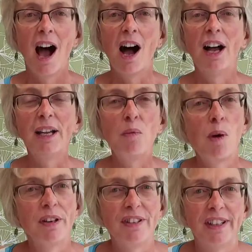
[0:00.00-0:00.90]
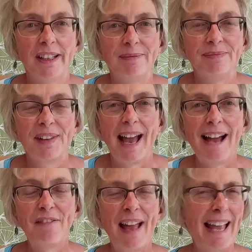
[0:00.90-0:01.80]
I wonder,
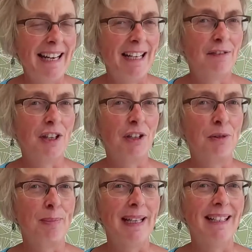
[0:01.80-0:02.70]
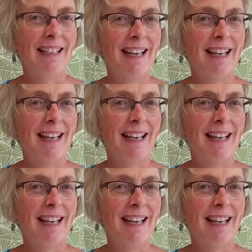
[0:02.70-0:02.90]
have any of you been